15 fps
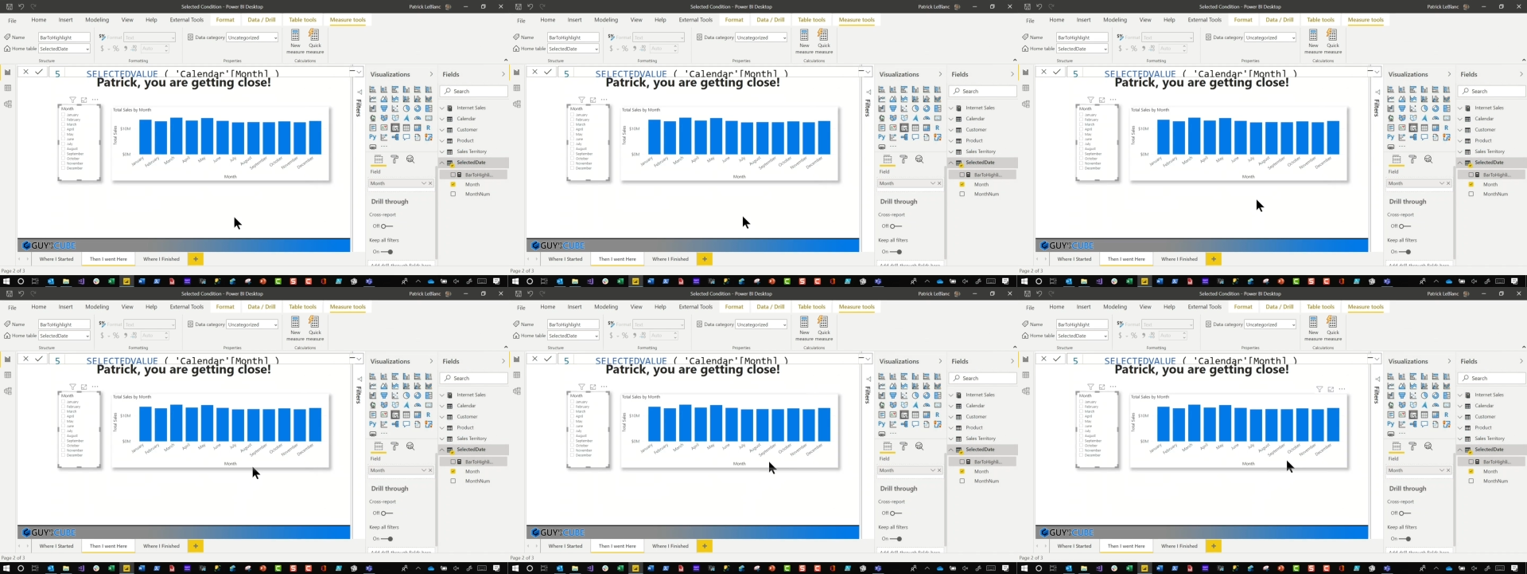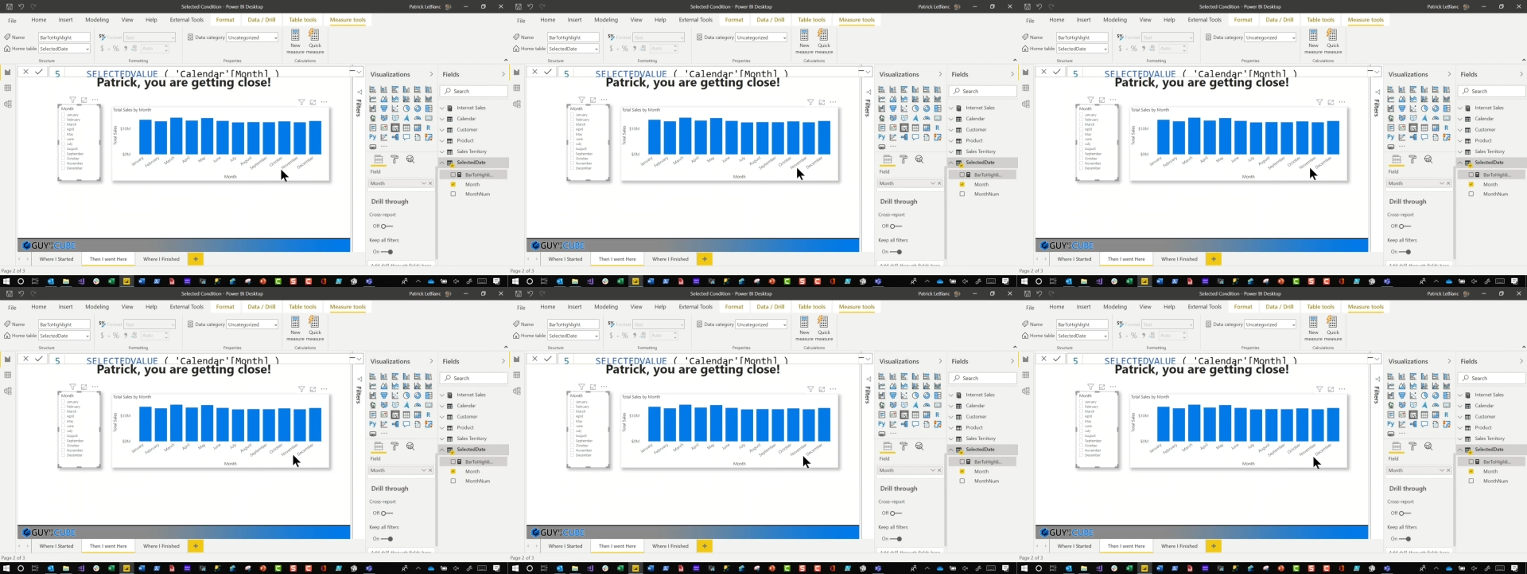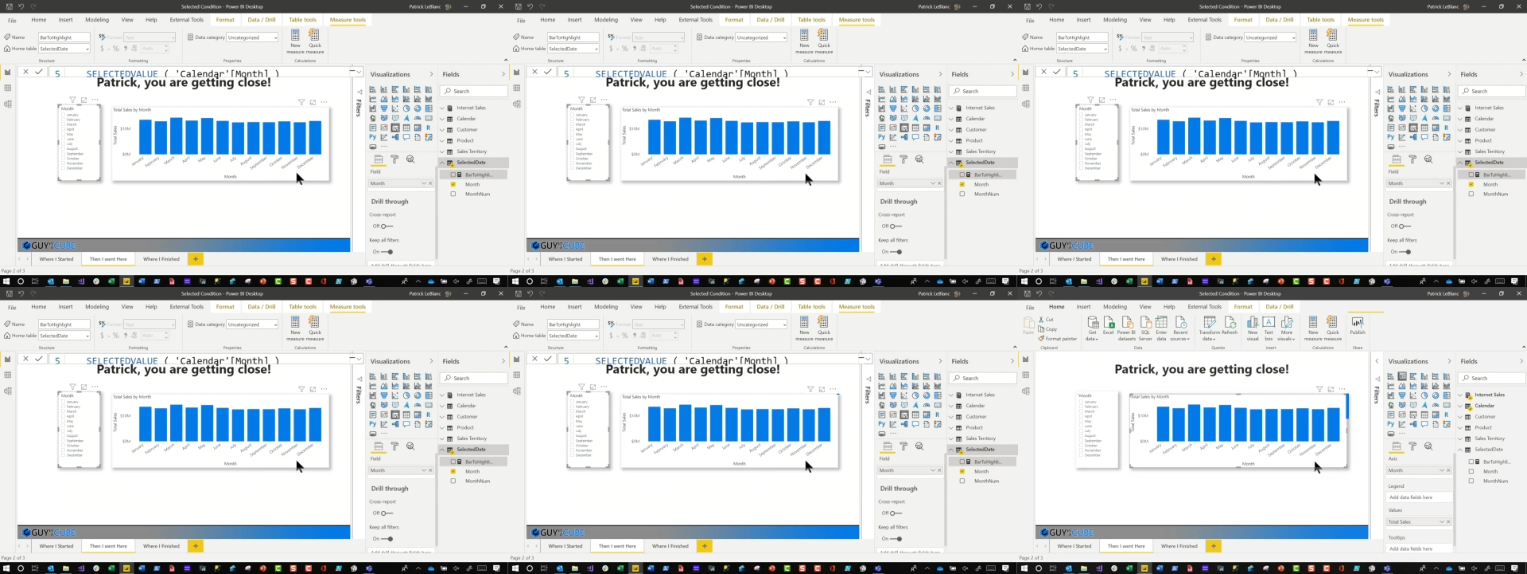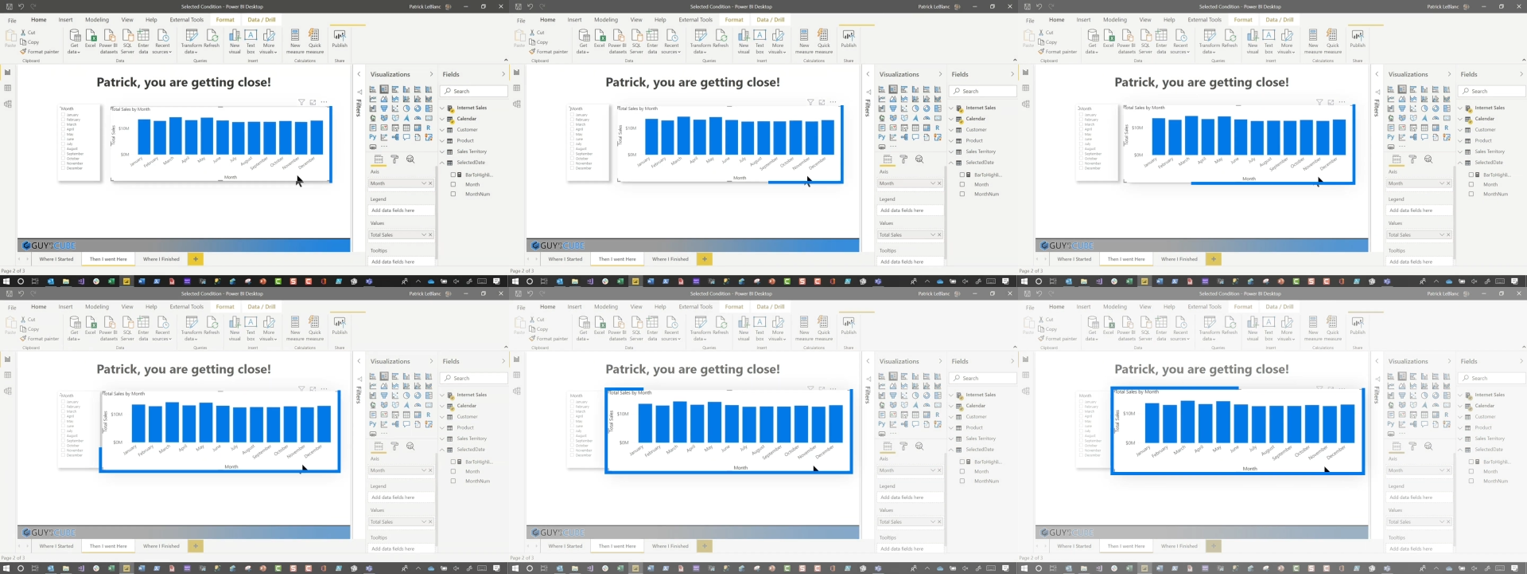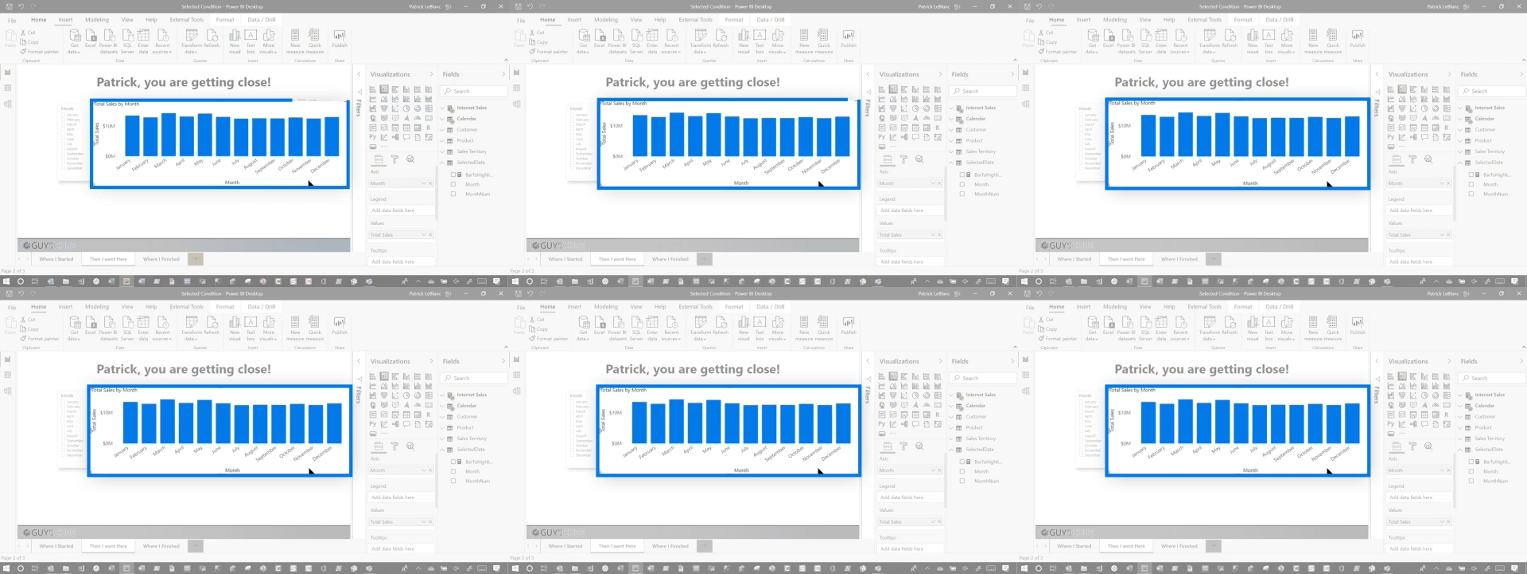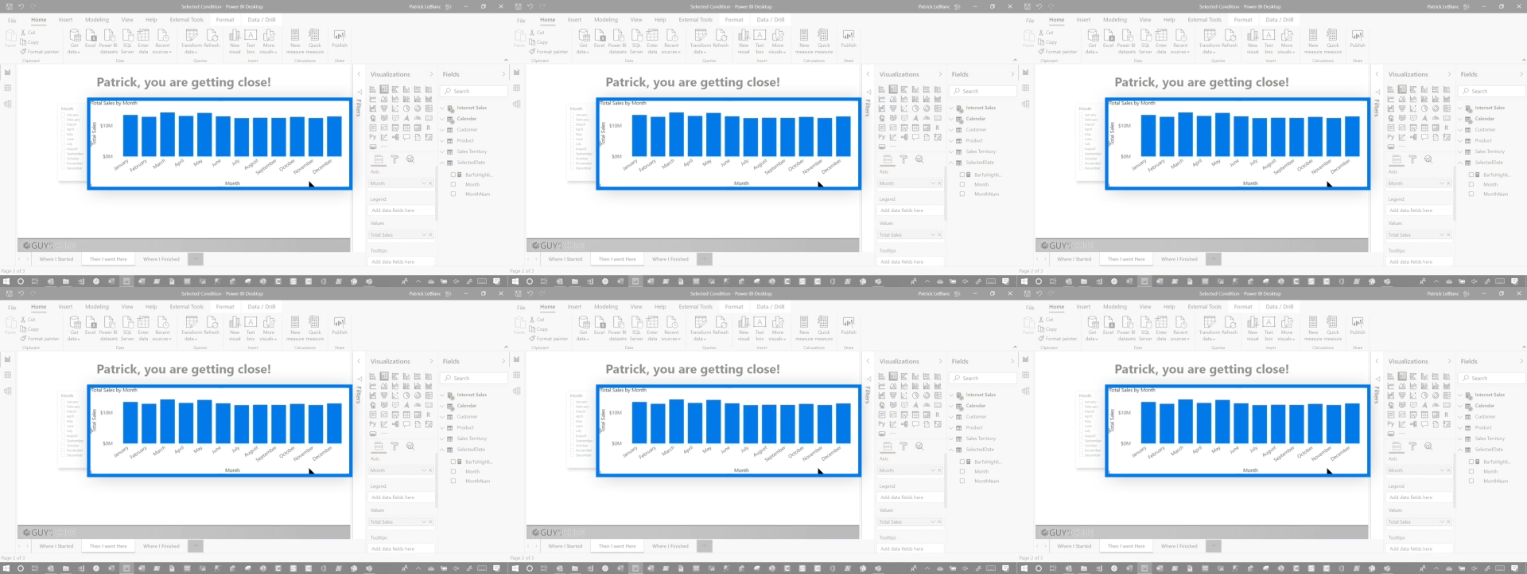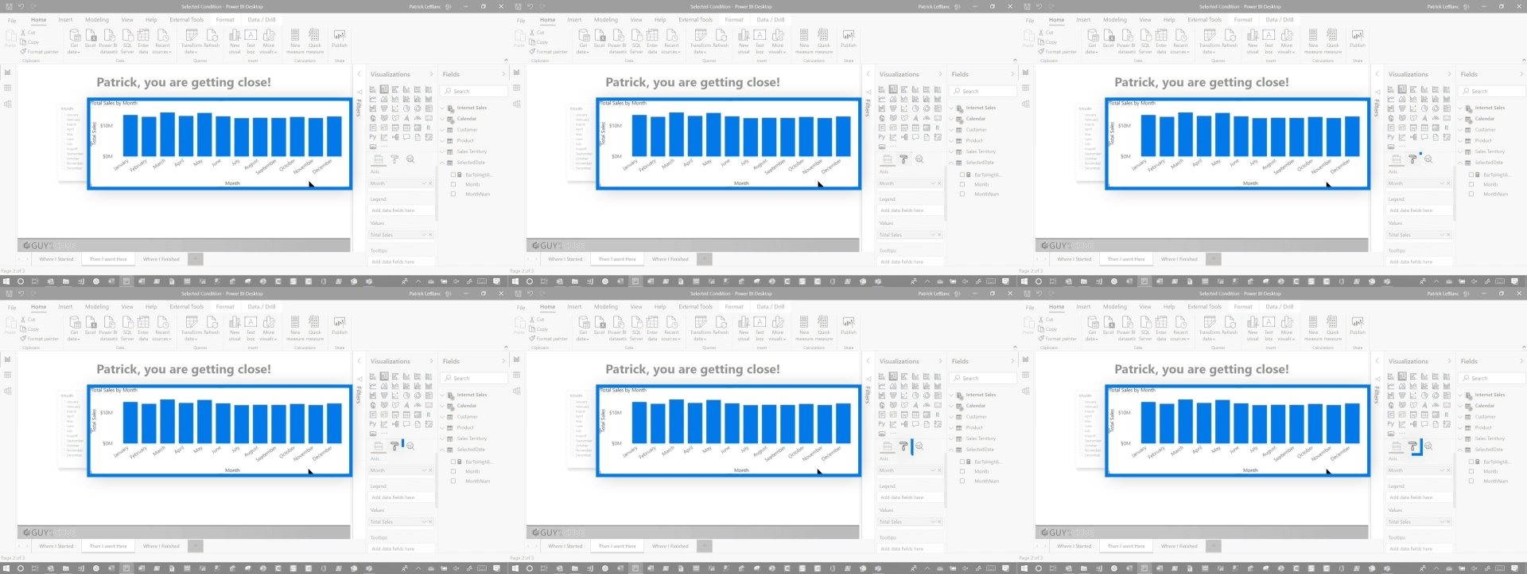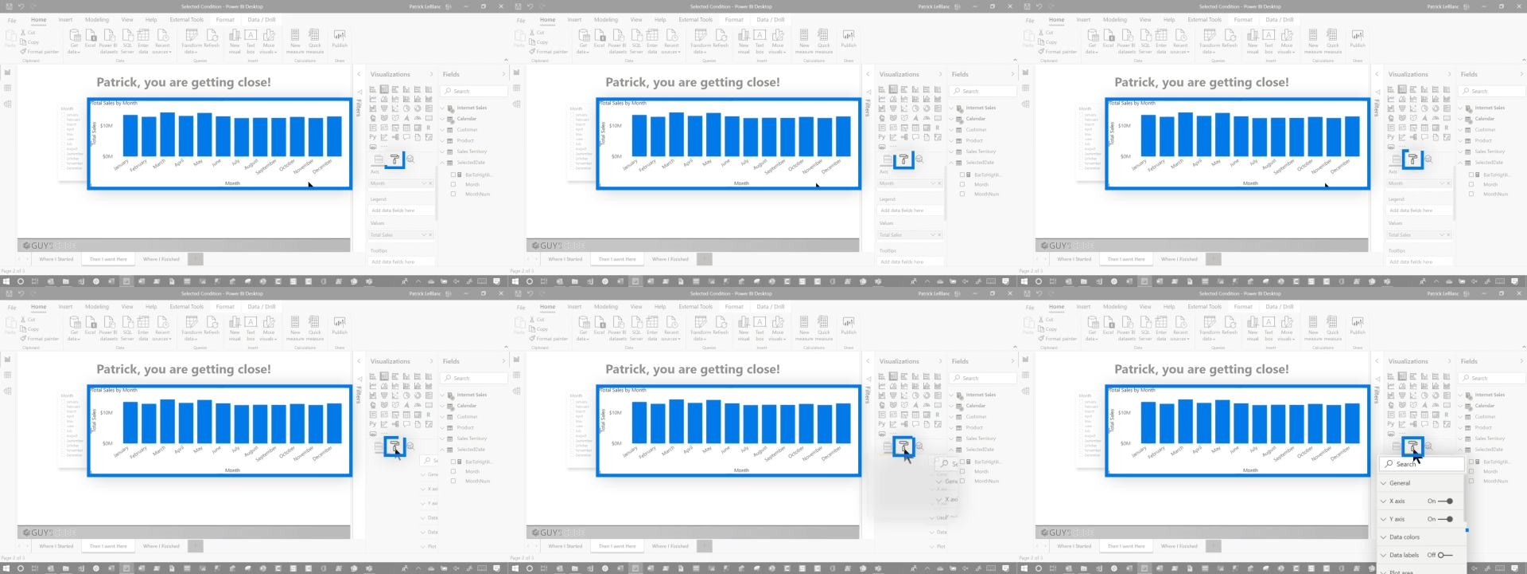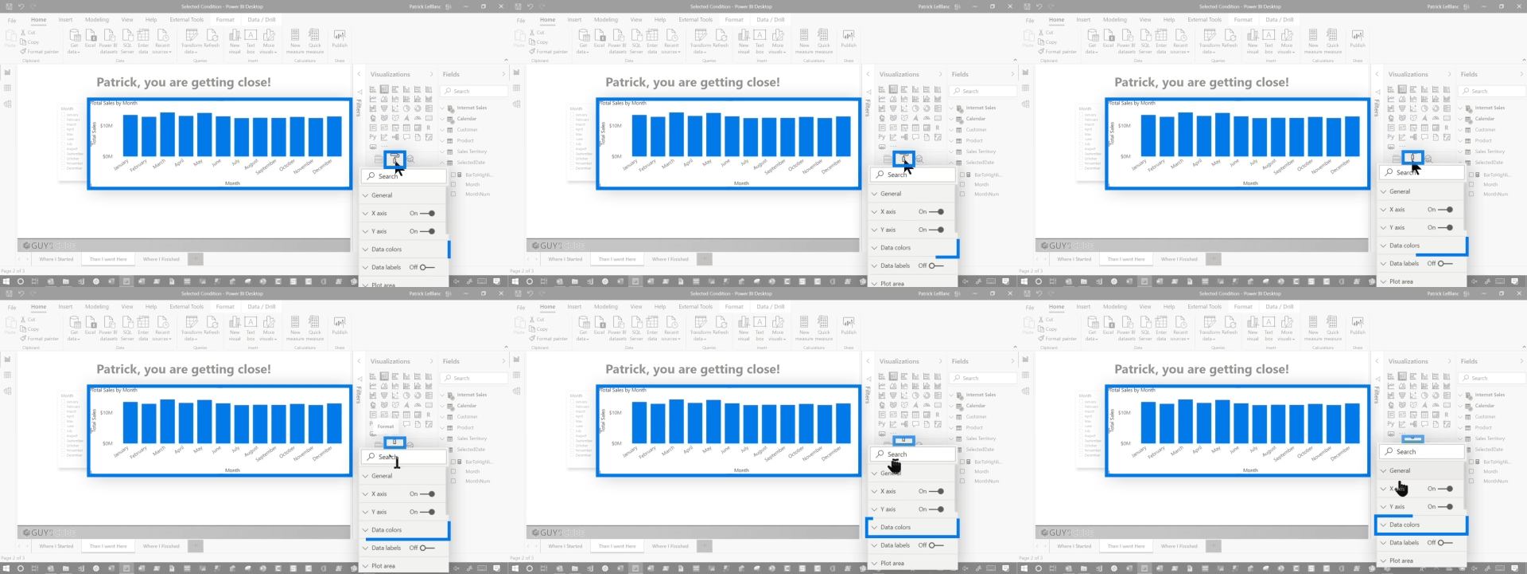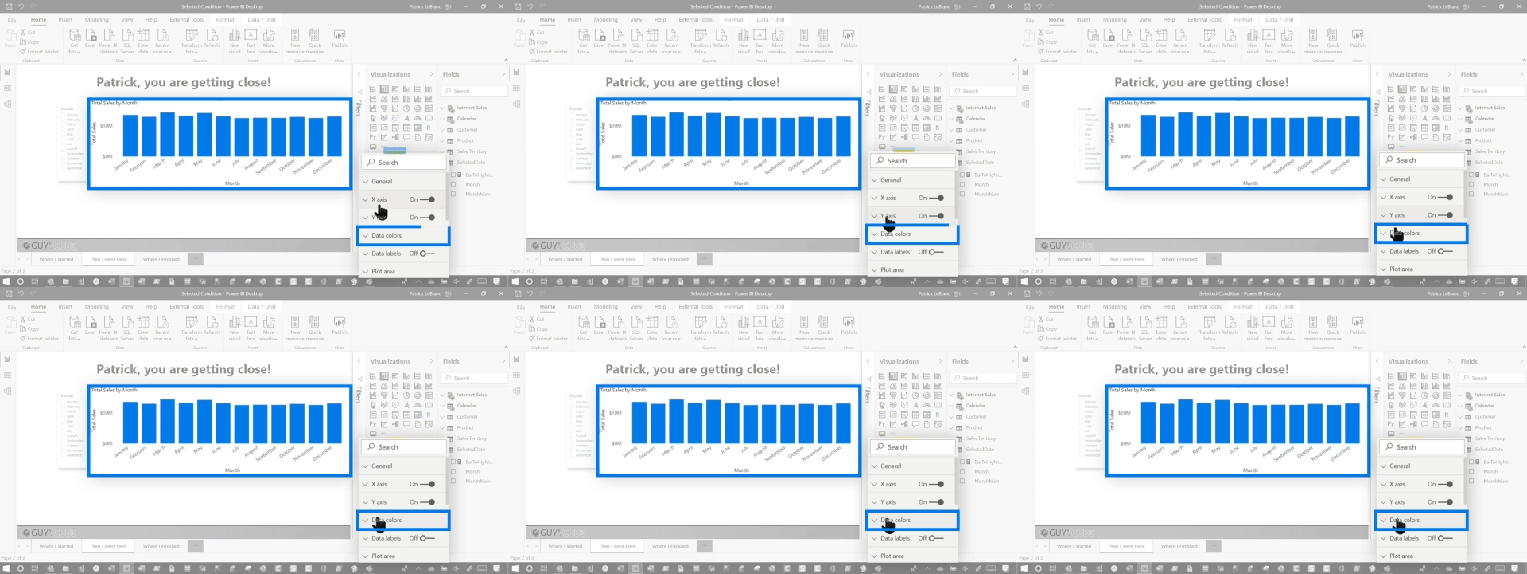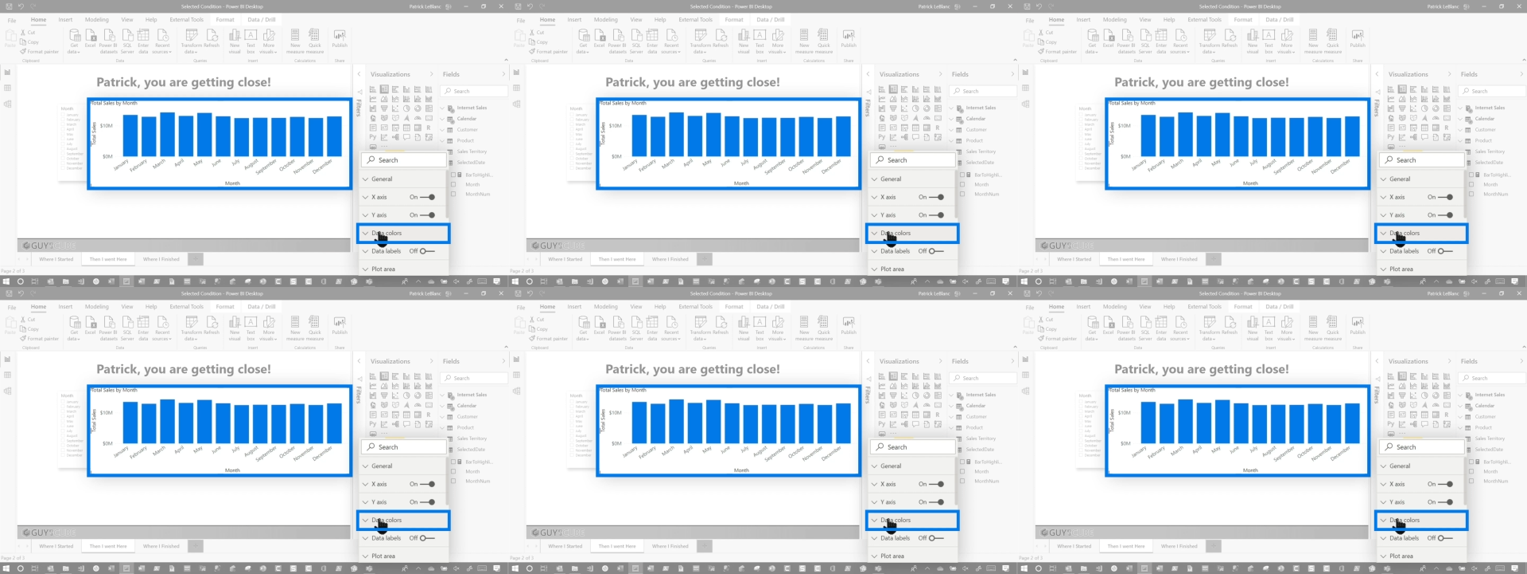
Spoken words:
(no speaker visible)